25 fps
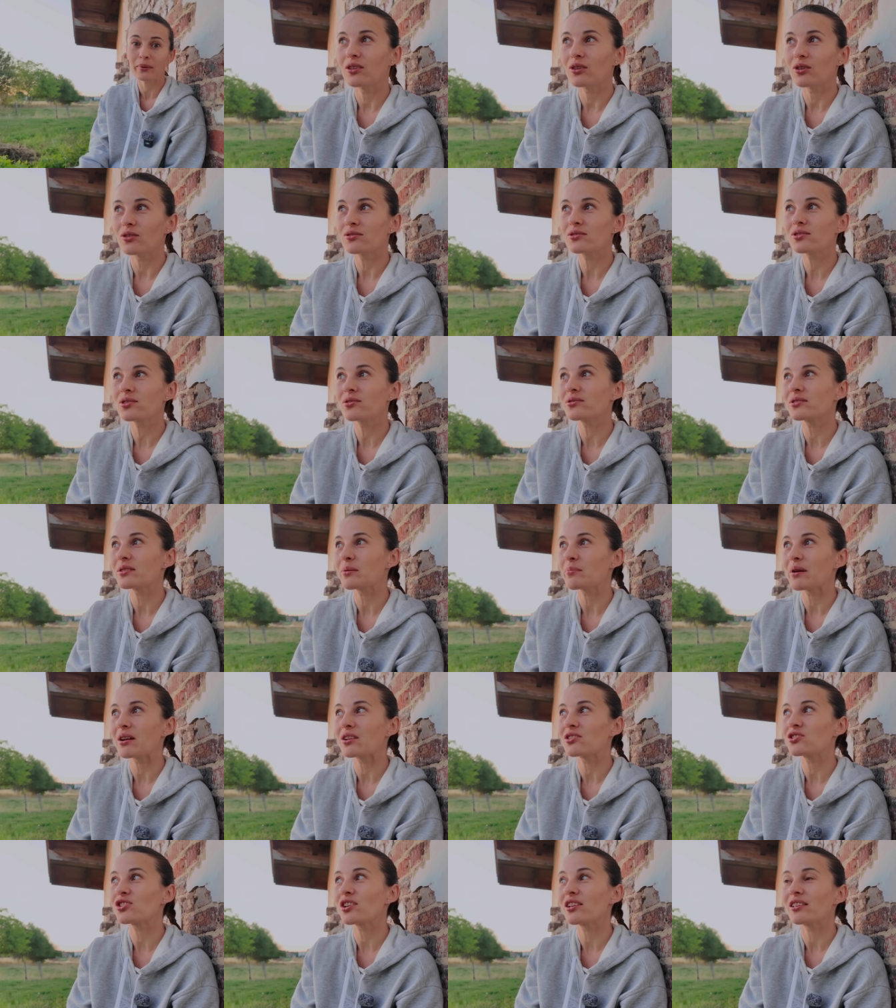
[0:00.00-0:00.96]
And also, the
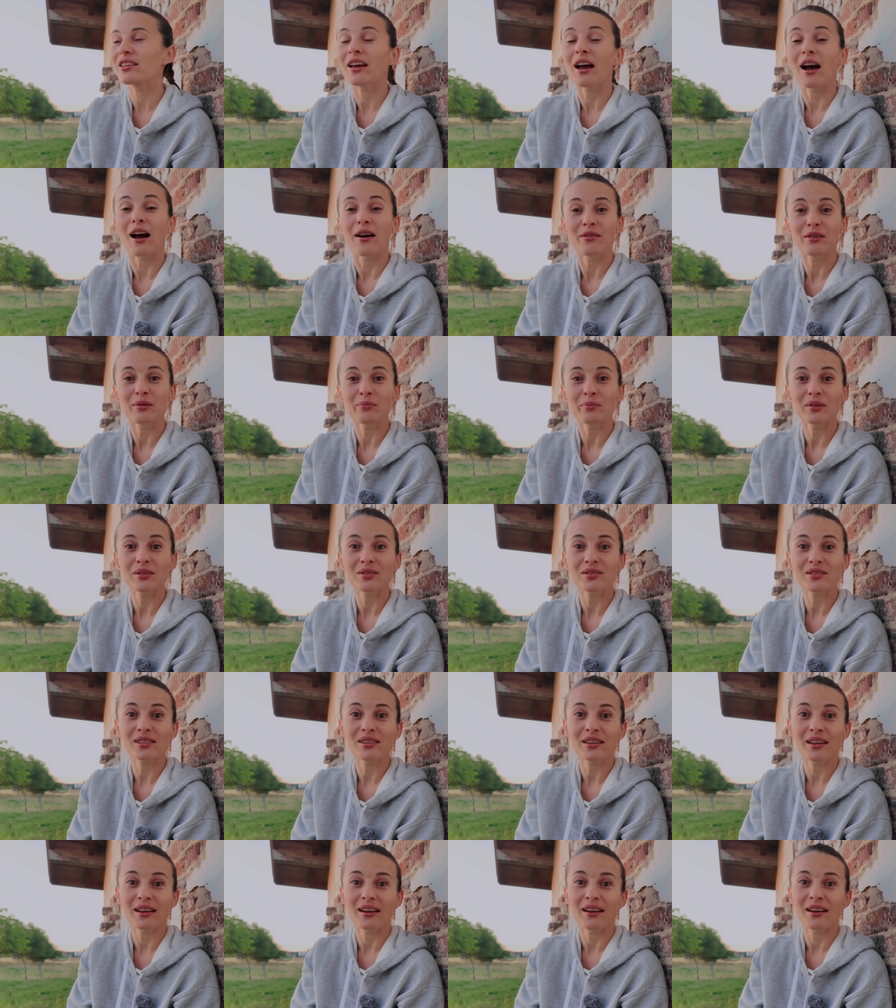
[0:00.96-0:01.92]
Belgian
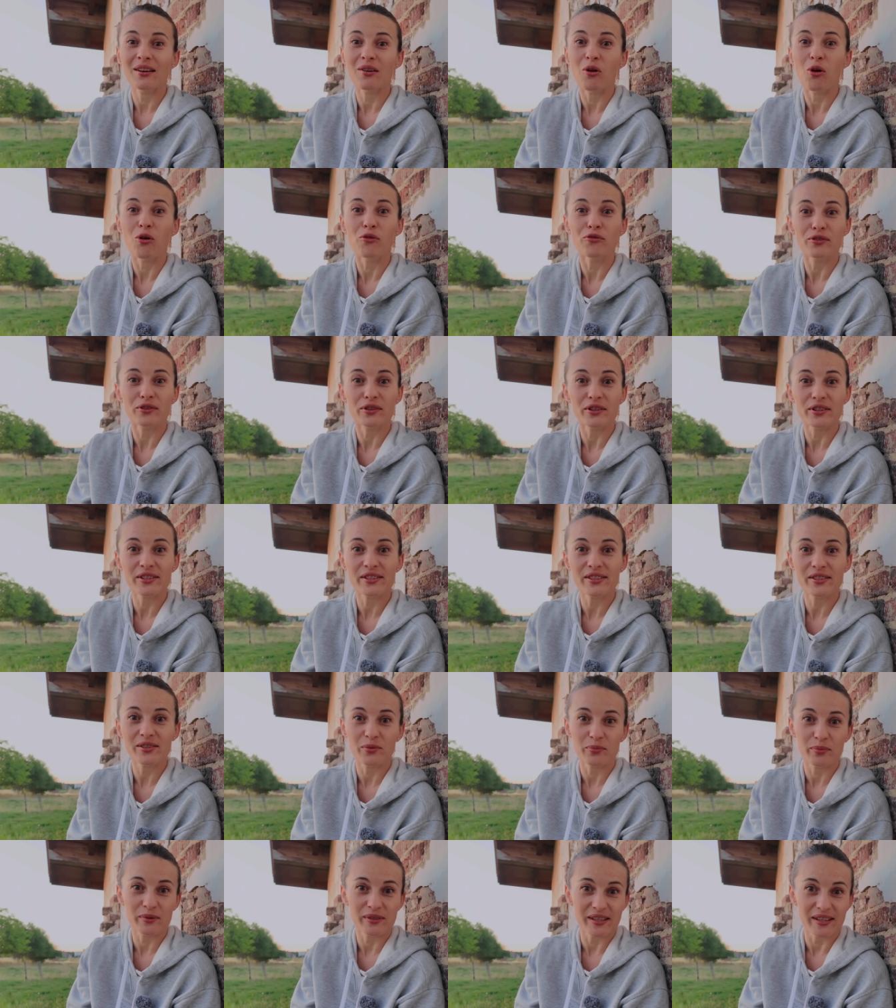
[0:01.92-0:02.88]
government uh, offers
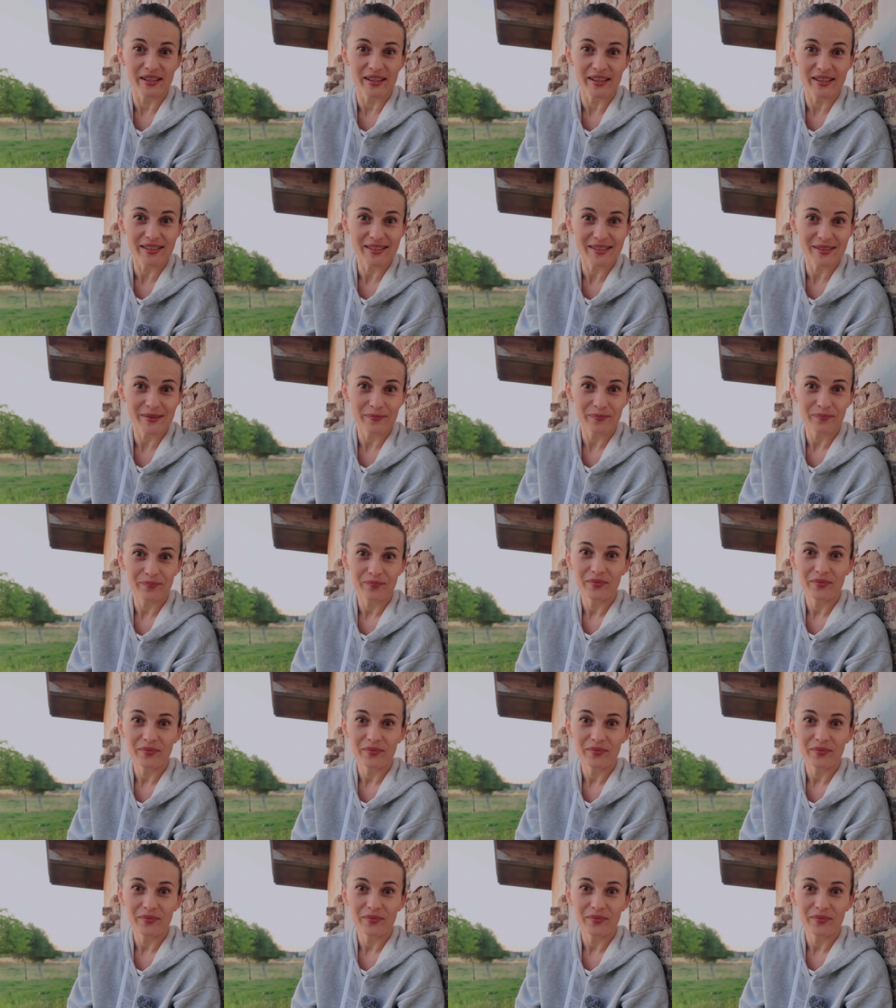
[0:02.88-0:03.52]
subsidies